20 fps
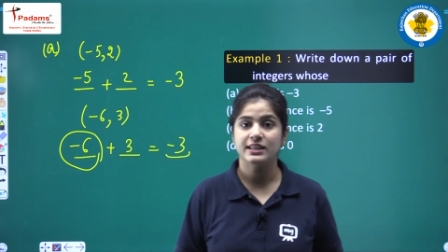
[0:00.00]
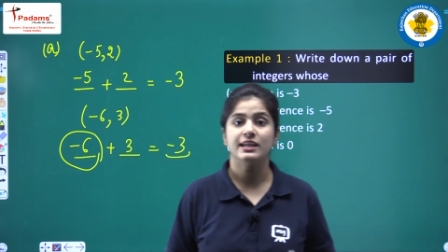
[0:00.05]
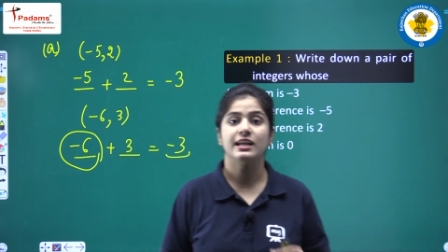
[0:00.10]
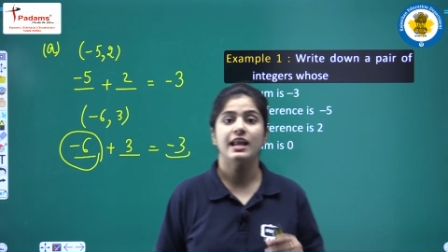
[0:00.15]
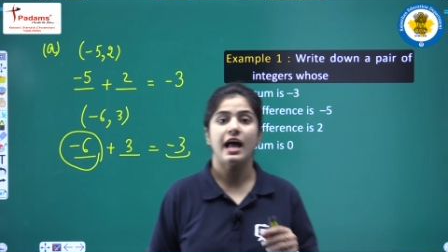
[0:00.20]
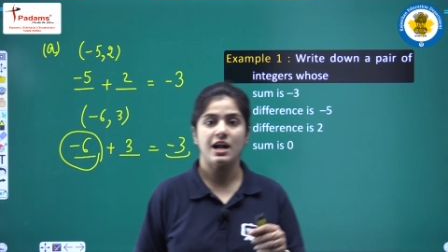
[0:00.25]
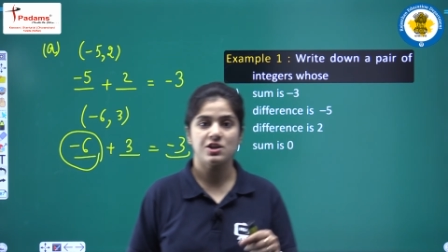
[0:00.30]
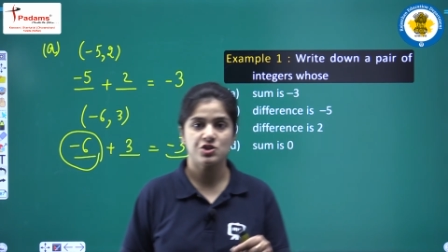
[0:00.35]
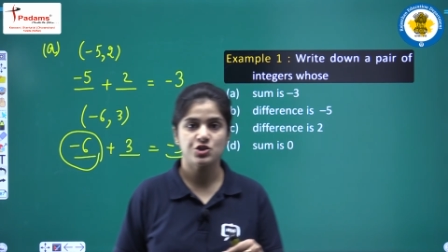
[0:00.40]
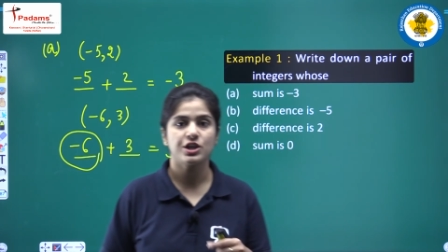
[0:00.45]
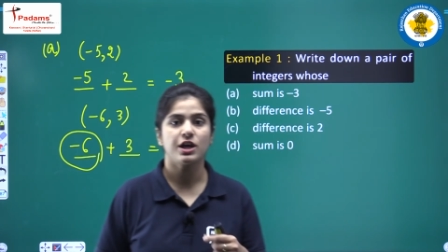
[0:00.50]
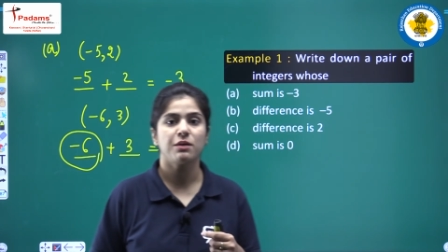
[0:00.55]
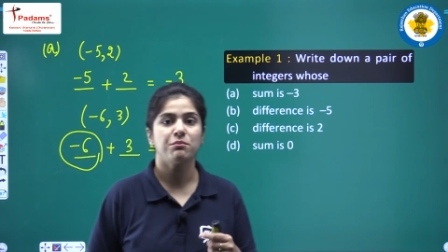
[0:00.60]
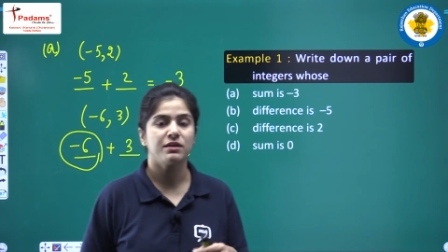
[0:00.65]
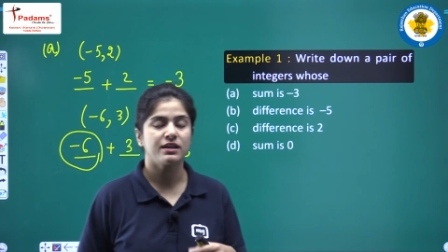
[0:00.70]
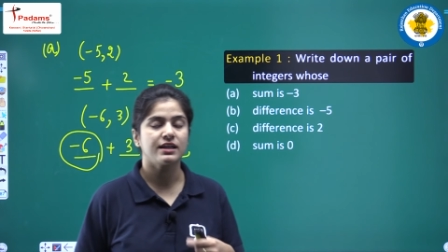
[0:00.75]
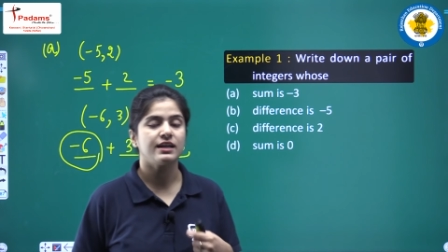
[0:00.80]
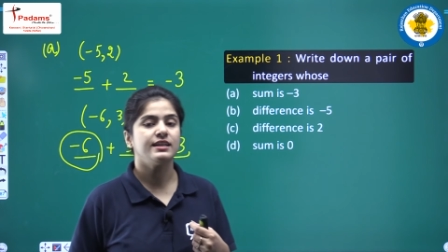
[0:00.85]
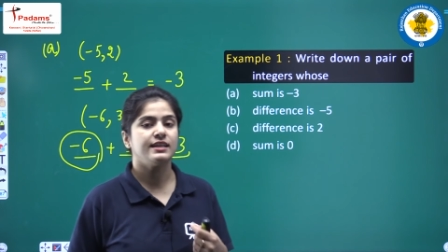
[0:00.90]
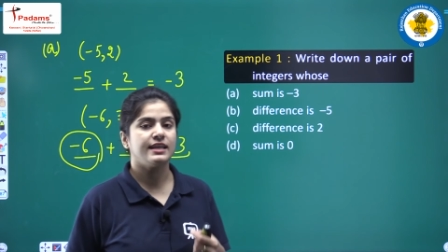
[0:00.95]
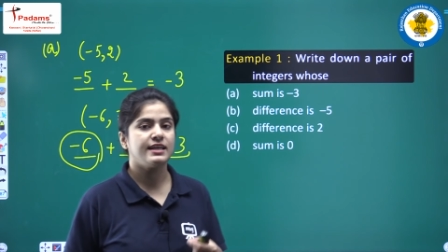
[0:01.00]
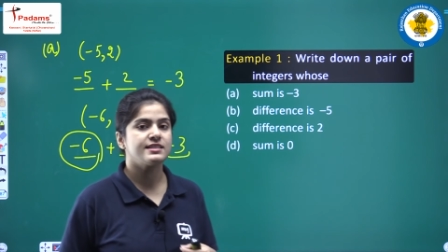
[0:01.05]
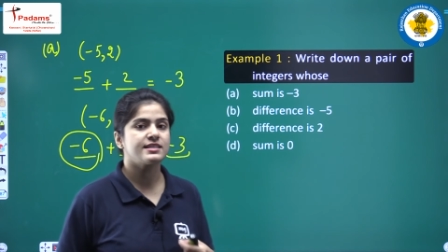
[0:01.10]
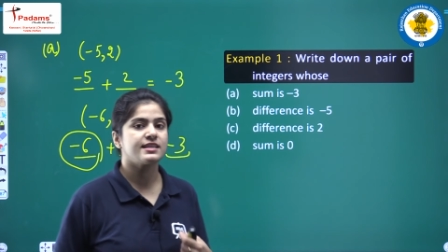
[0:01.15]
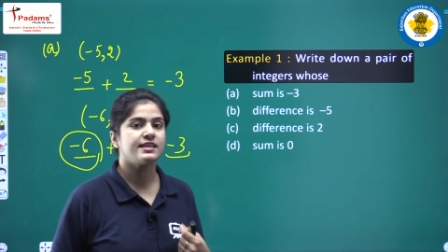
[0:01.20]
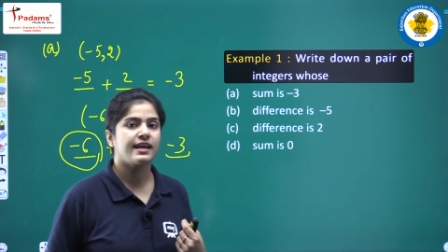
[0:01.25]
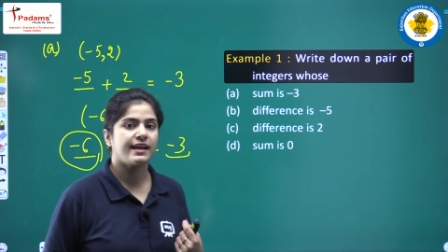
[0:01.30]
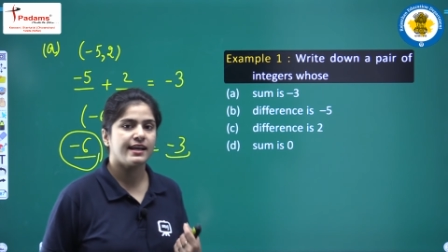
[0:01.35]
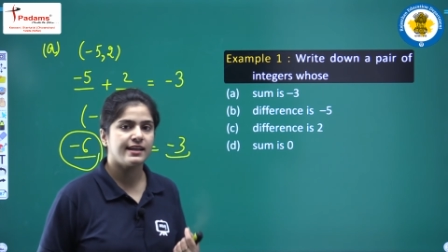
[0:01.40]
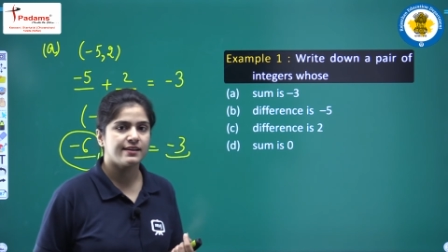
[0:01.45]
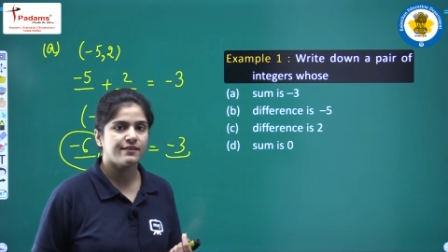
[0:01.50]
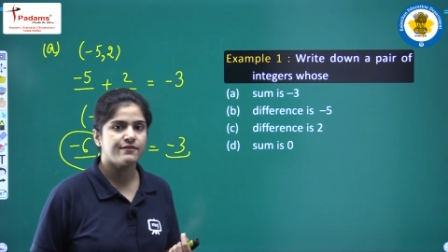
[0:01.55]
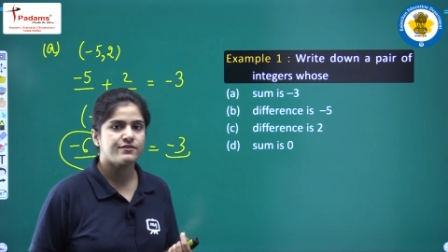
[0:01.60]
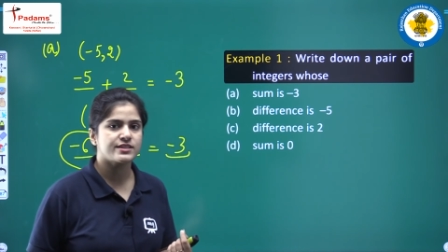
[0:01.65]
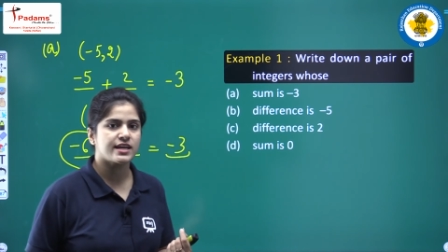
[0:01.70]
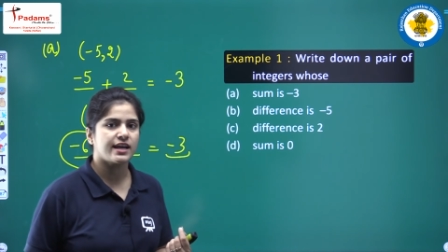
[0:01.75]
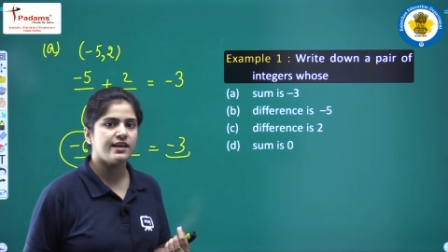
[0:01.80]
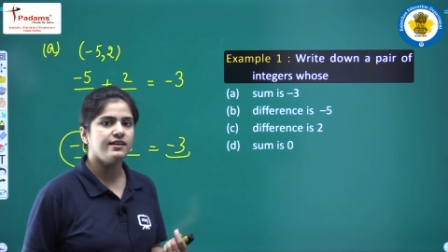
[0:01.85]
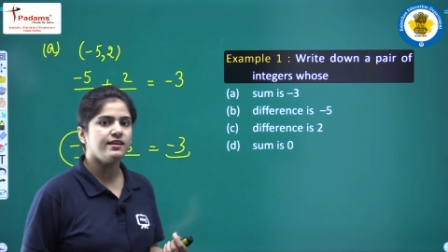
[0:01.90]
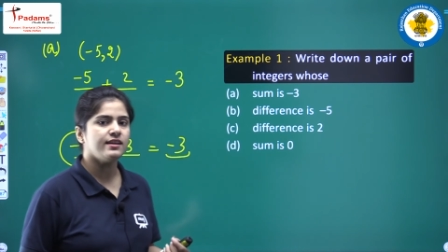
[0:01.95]
The larger number contains a
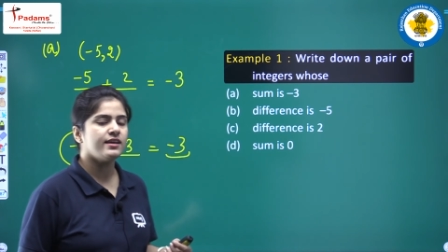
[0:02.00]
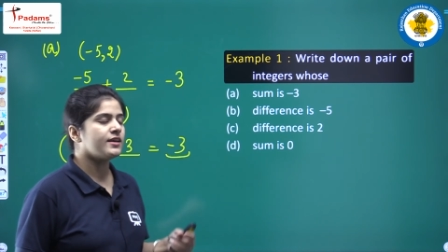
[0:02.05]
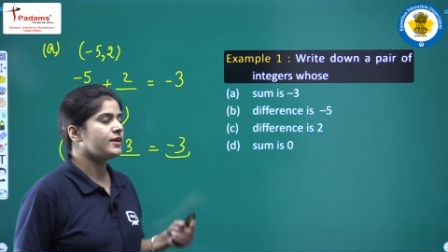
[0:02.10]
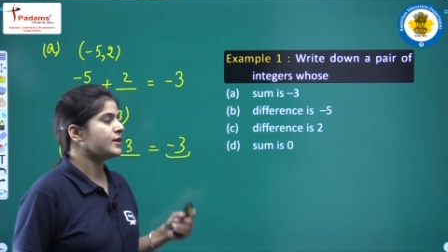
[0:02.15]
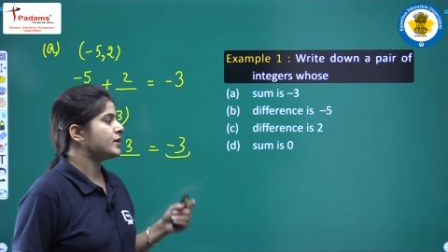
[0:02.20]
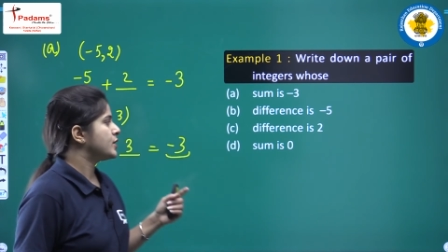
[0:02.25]
negative sign.